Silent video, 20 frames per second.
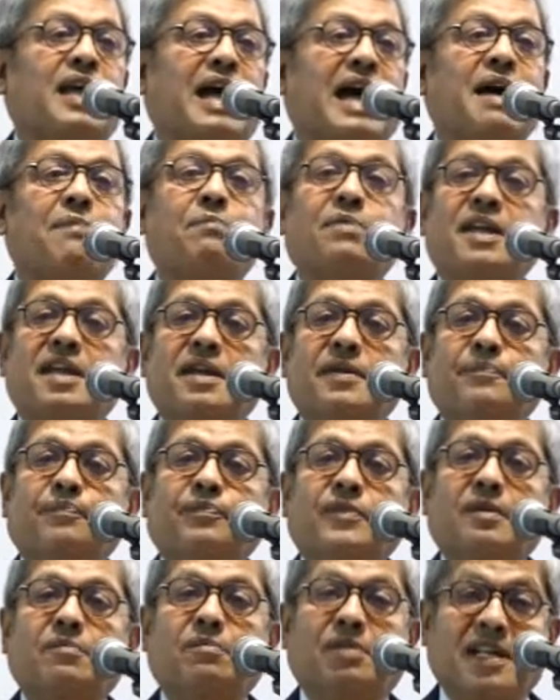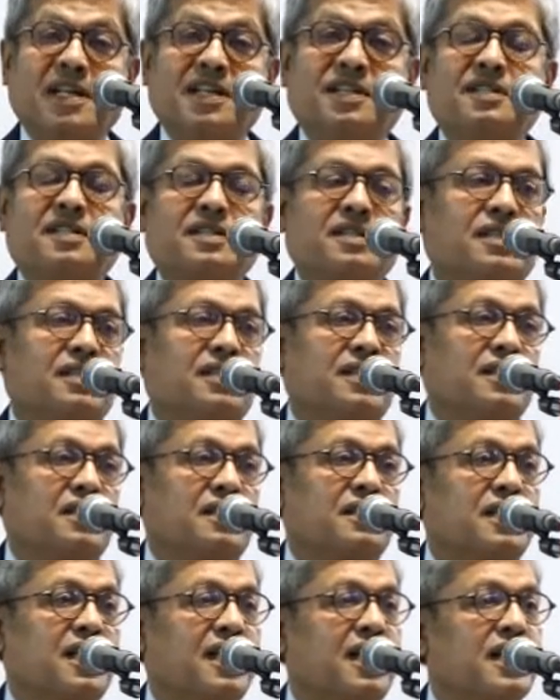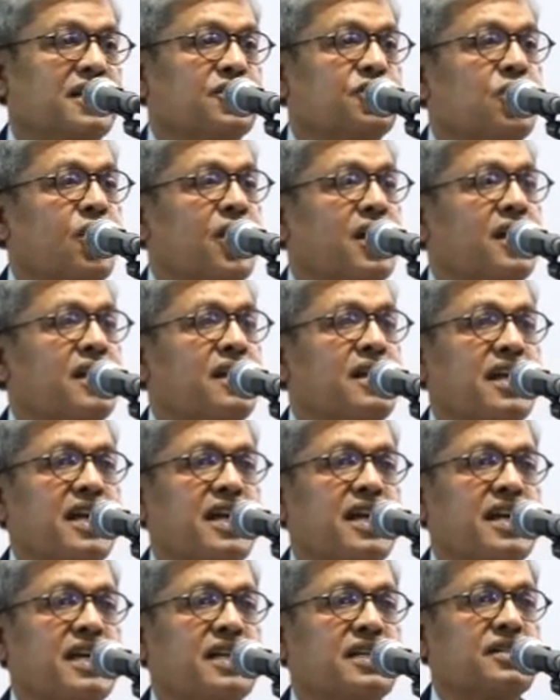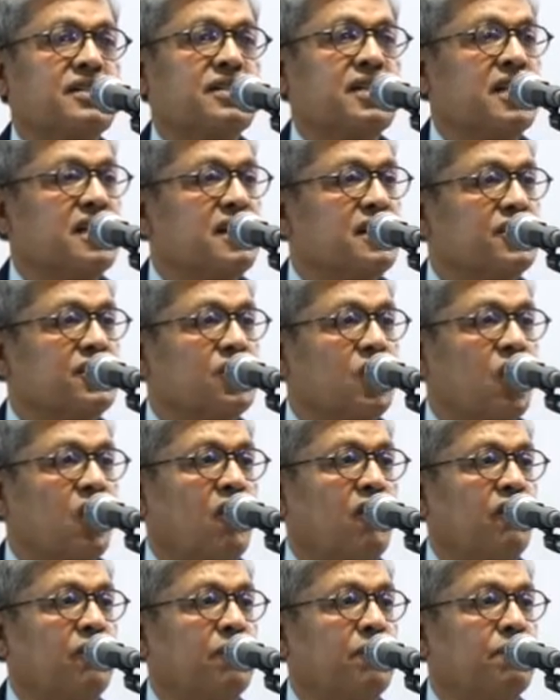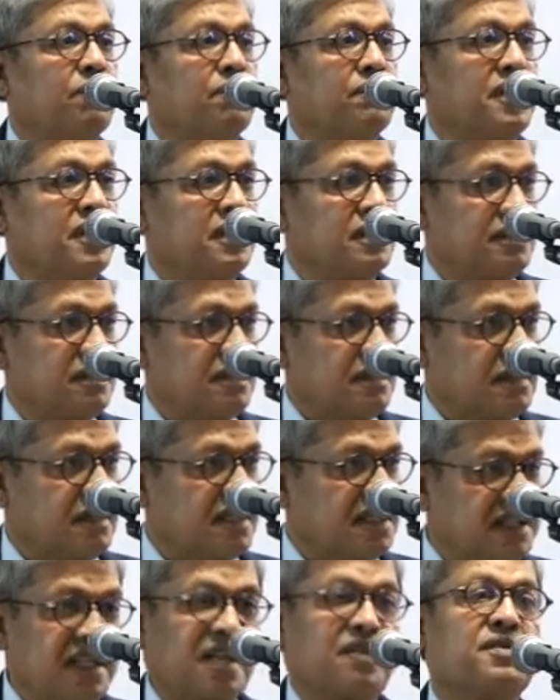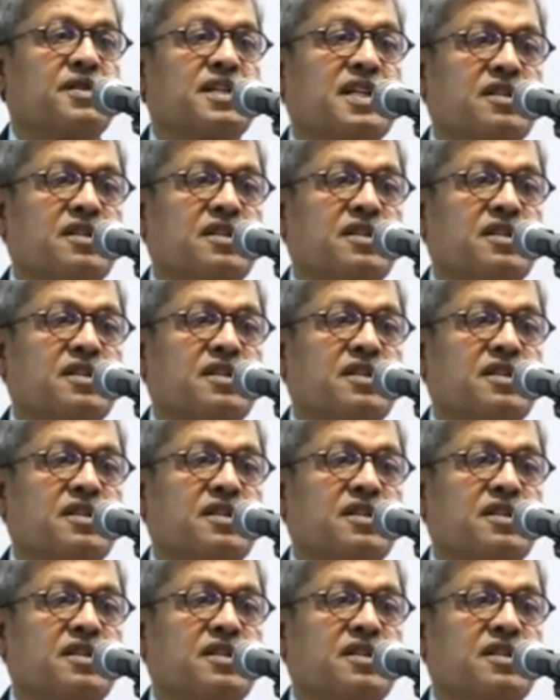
happy, pleased that I join a series of distinguished